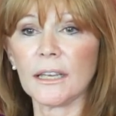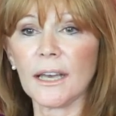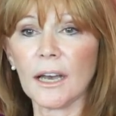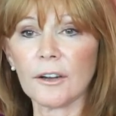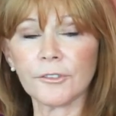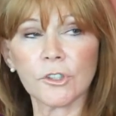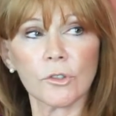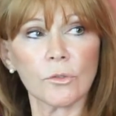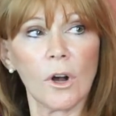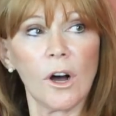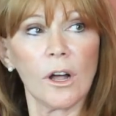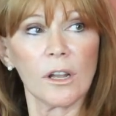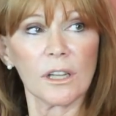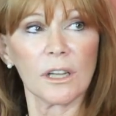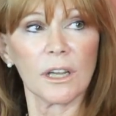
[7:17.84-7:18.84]
After
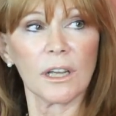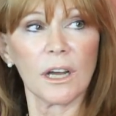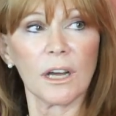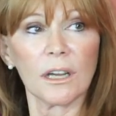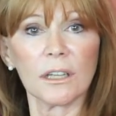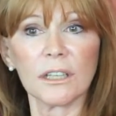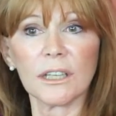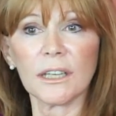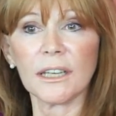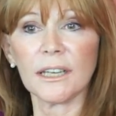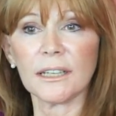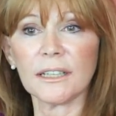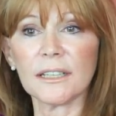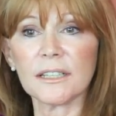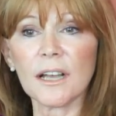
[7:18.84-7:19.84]
all,
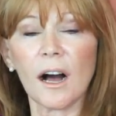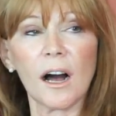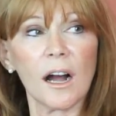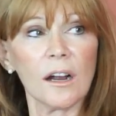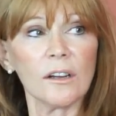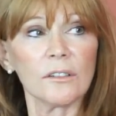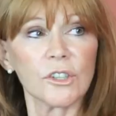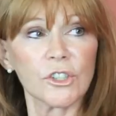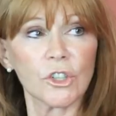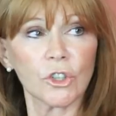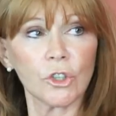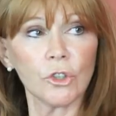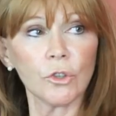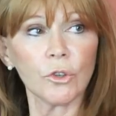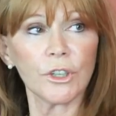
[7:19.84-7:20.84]
it is our
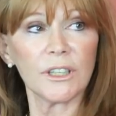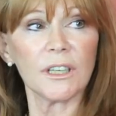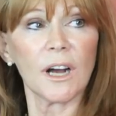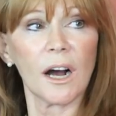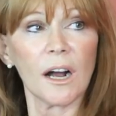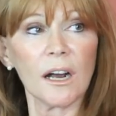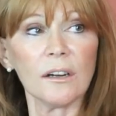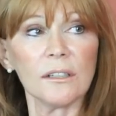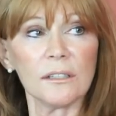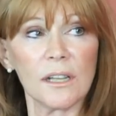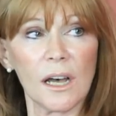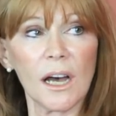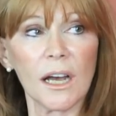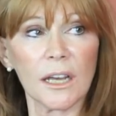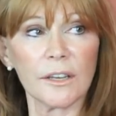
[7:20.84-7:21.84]
security, our
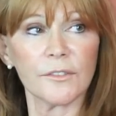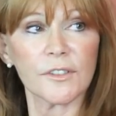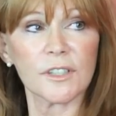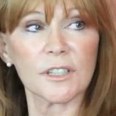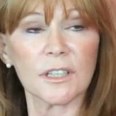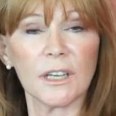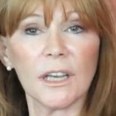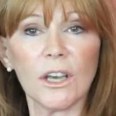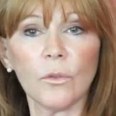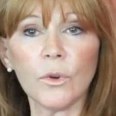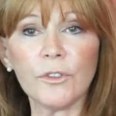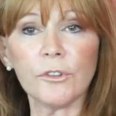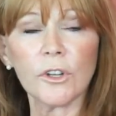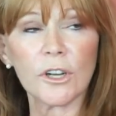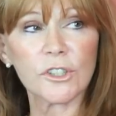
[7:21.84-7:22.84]
lives.
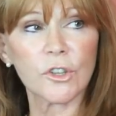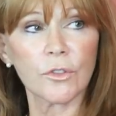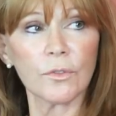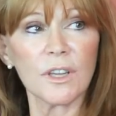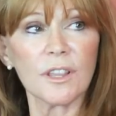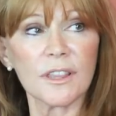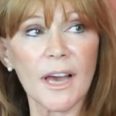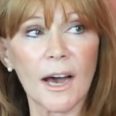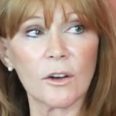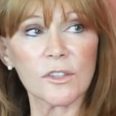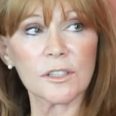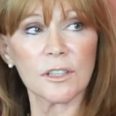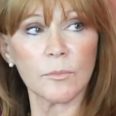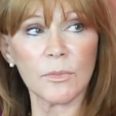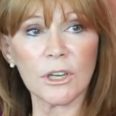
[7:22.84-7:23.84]
We've lost
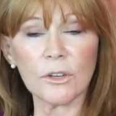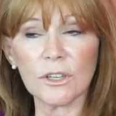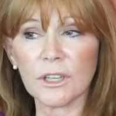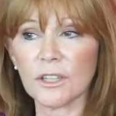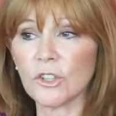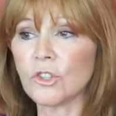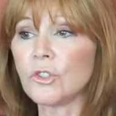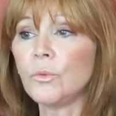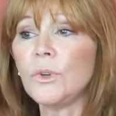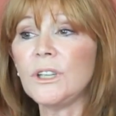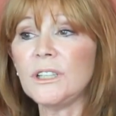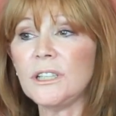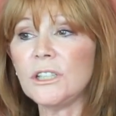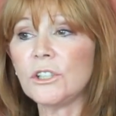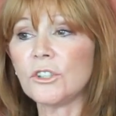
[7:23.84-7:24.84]
3,000 Americans. Do we
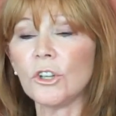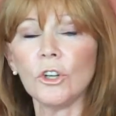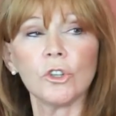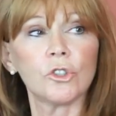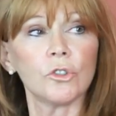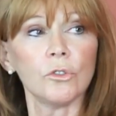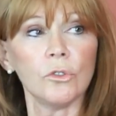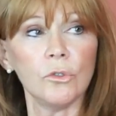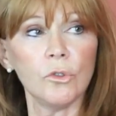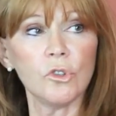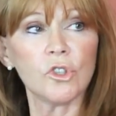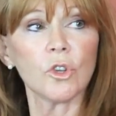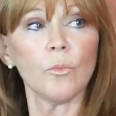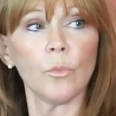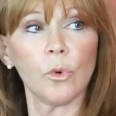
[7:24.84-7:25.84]
need to
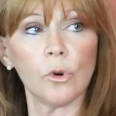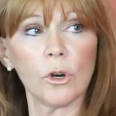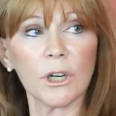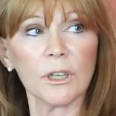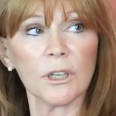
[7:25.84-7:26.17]
lose more?